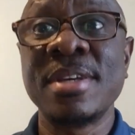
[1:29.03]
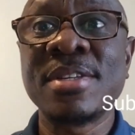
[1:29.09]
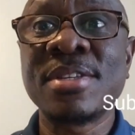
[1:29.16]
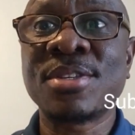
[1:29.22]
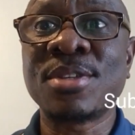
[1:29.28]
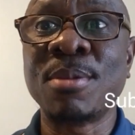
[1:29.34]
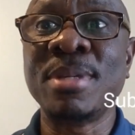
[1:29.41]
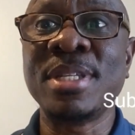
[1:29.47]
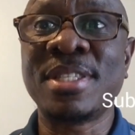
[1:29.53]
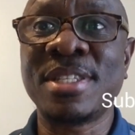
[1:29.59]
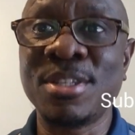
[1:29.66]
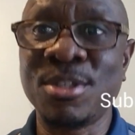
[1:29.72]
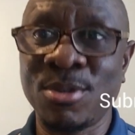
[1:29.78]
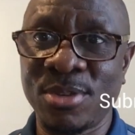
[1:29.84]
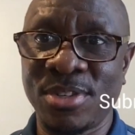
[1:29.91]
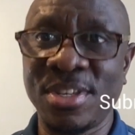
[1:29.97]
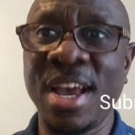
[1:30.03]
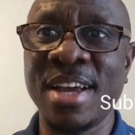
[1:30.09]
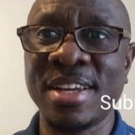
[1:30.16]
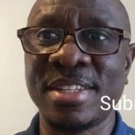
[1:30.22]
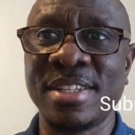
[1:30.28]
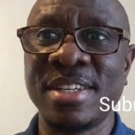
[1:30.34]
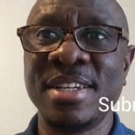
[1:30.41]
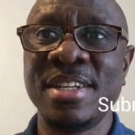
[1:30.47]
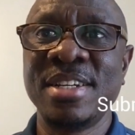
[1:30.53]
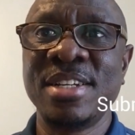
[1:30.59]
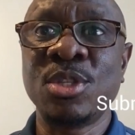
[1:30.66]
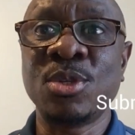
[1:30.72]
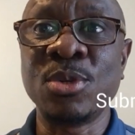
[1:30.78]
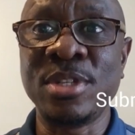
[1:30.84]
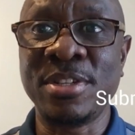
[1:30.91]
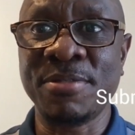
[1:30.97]
submitting your site
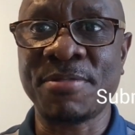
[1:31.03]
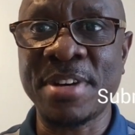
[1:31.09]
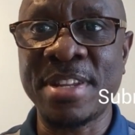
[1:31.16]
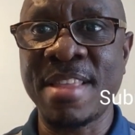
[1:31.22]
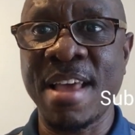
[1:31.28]
to different